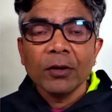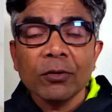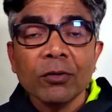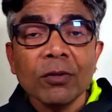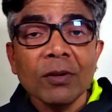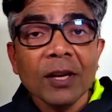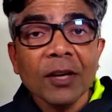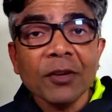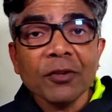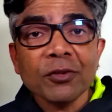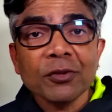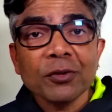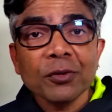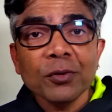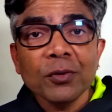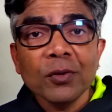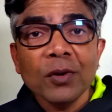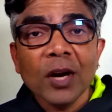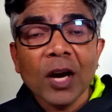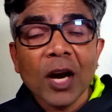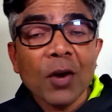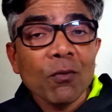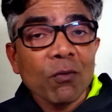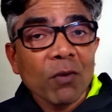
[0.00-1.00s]
let's do
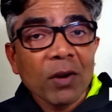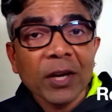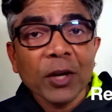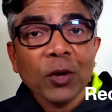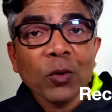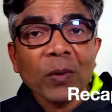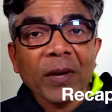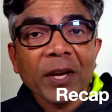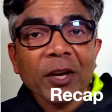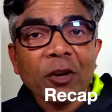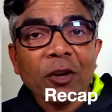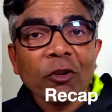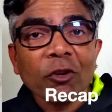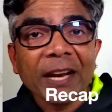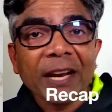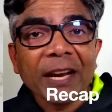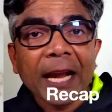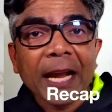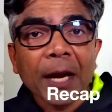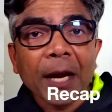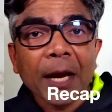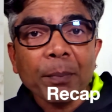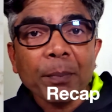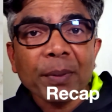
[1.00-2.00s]
a very quick
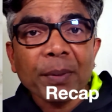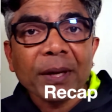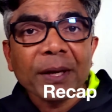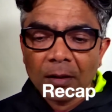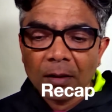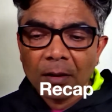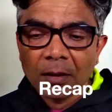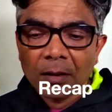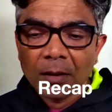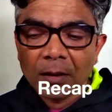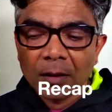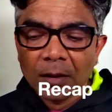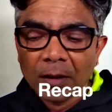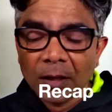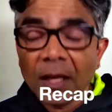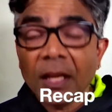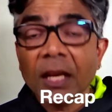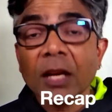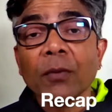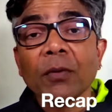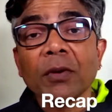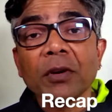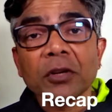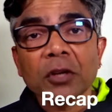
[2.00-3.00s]
recap. In
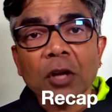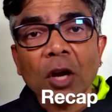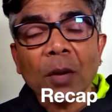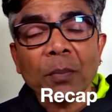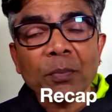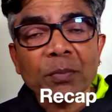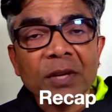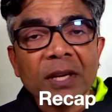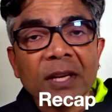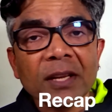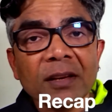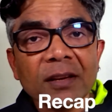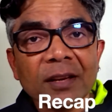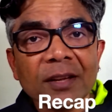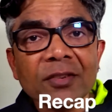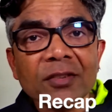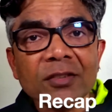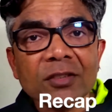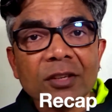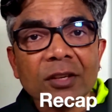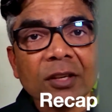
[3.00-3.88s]
our top 10 list,